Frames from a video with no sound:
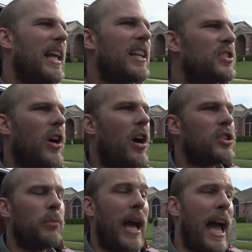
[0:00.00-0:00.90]
That is
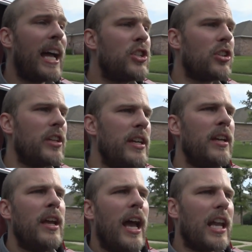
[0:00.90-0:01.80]
awesome. Actually.
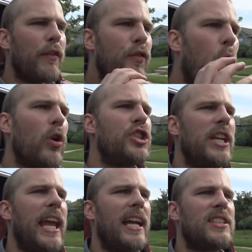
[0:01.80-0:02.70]
And of course you
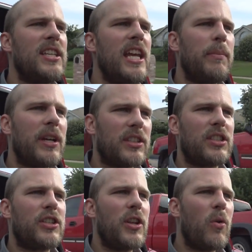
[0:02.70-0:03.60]
can't see it because
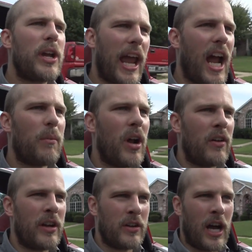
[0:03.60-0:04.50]
there's no
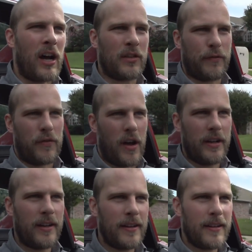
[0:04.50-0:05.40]
camera out the front.